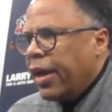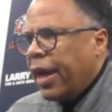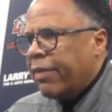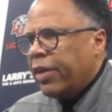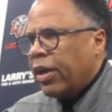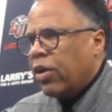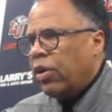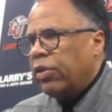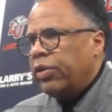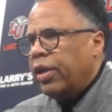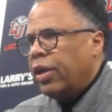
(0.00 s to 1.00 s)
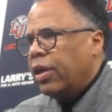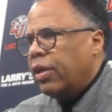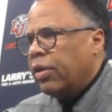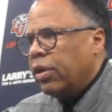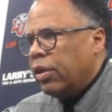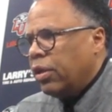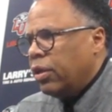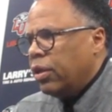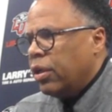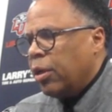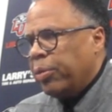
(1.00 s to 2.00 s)
I haven't. I called a
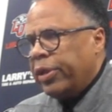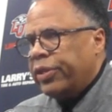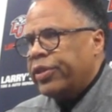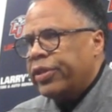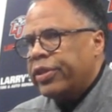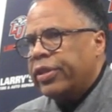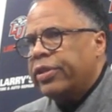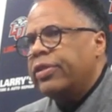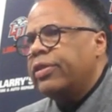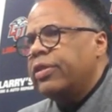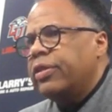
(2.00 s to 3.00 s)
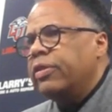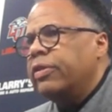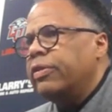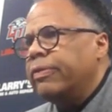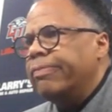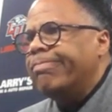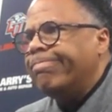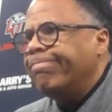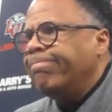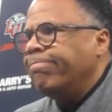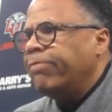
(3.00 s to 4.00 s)
couple of the assistants, and
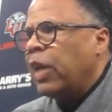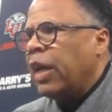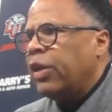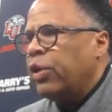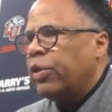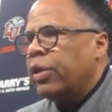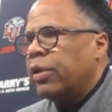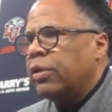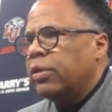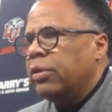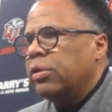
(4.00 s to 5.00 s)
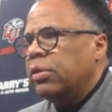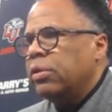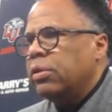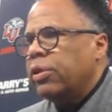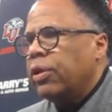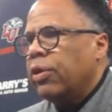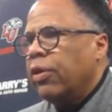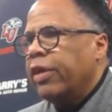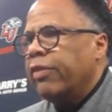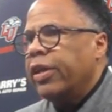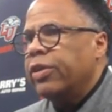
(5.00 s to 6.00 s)
yeah, I know they're
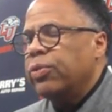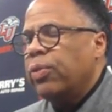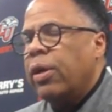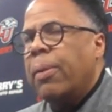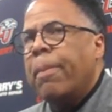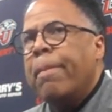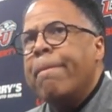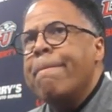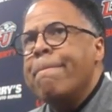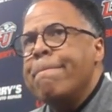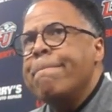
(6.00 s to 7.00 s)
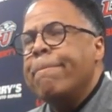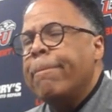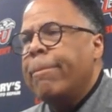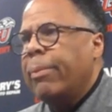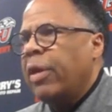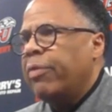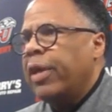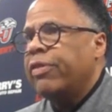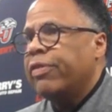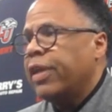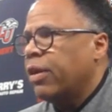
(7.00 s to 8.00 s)
grieving as well. Yeah,
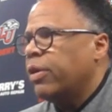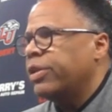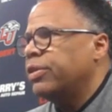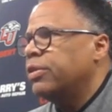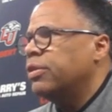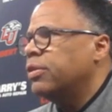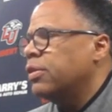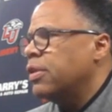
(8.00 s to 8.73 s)
thank you for that question.